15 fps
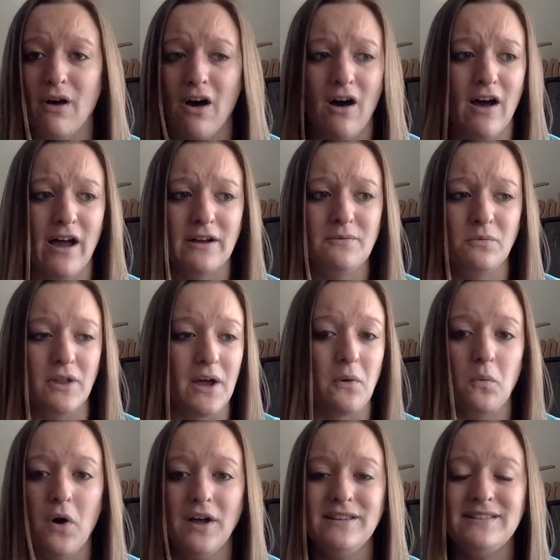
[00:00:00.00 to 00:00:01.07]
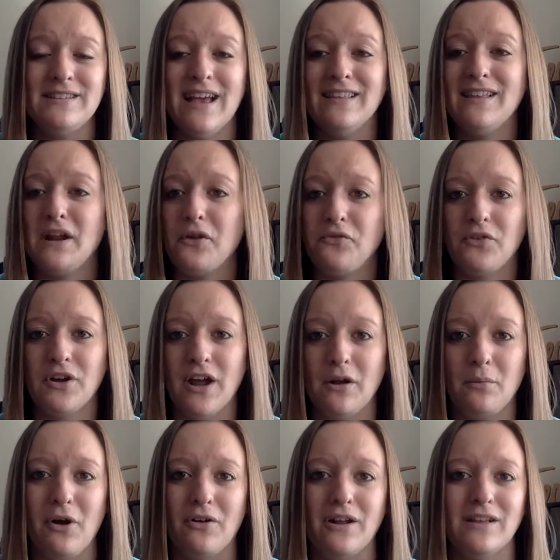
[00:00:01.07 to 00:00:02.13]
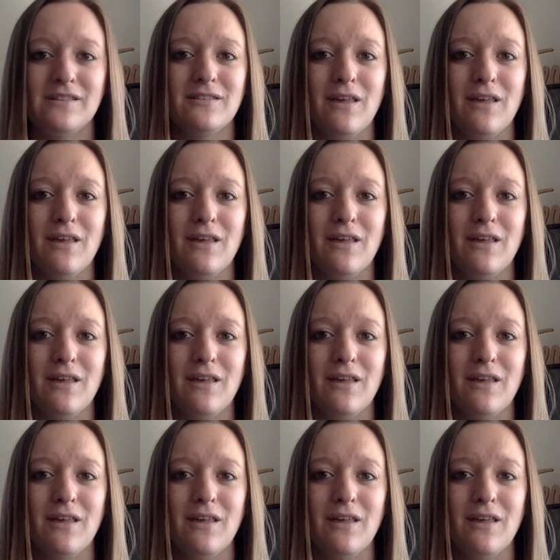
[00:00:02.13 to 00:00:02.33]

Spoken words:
on like once, and then I forget about it.